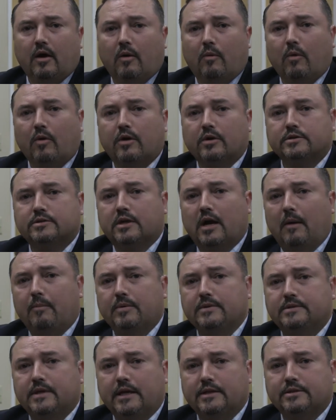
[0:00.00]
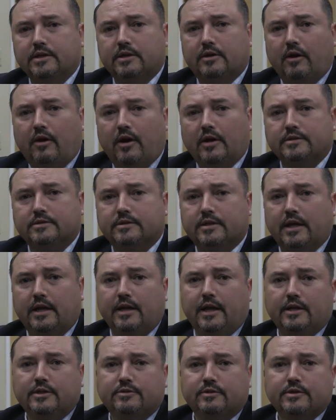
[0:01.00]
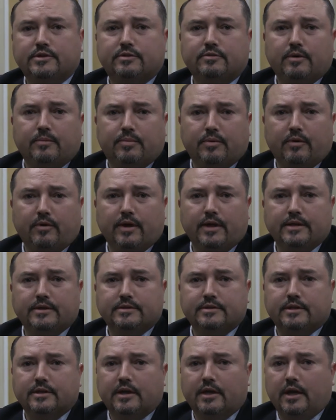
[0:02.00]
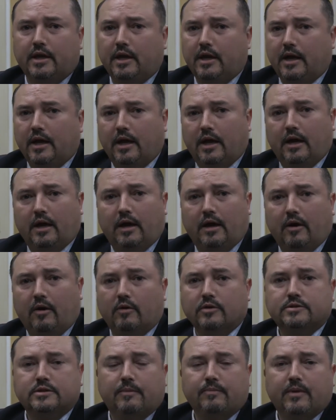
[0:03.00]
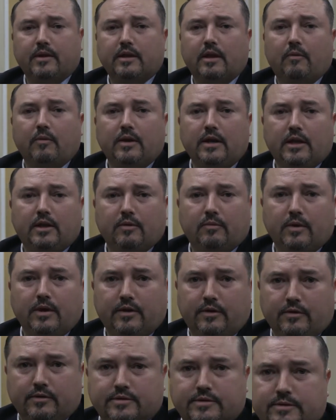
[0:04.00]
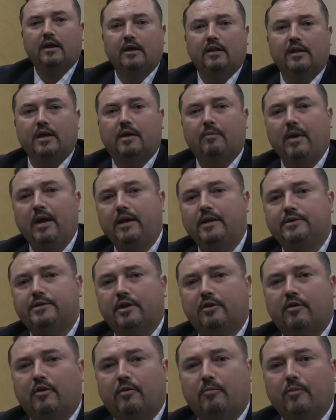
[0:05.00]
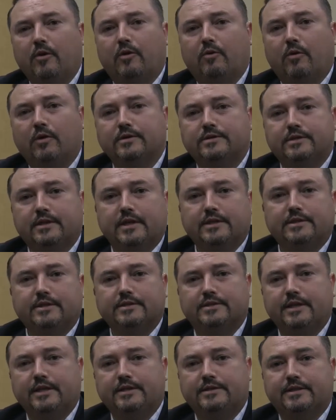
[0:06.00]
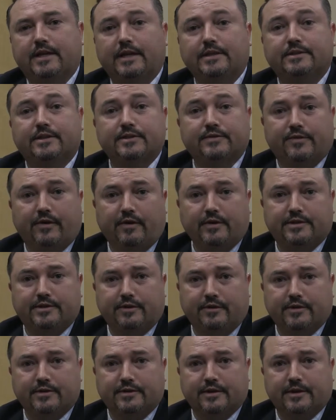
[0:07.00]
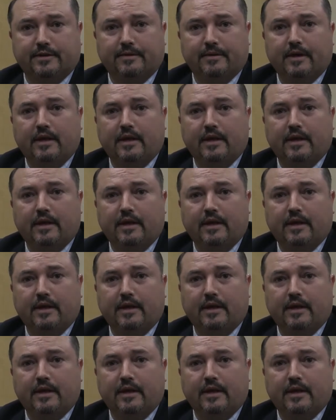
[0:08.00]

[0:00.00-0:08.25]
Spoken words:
Workers' compensation costs and injuries to employees are something that we need to reduce. The Commanding General of Marine Corps Installations East takes this very seriously.